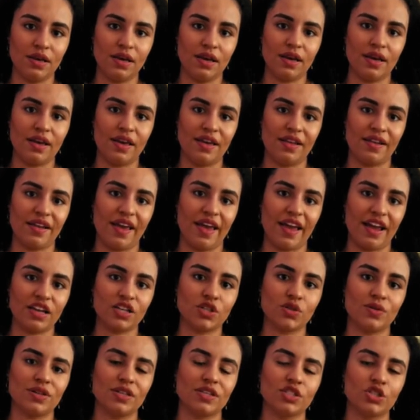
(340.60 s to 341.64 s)
and
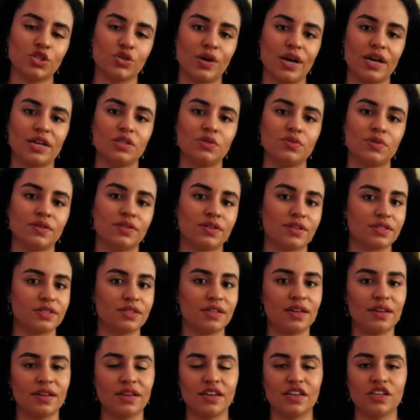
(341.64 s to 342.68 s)
actually try to
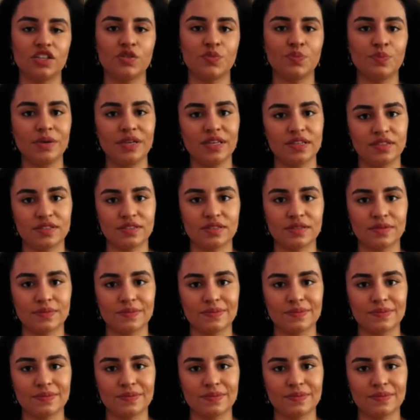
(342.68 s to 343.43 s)
understand each piece.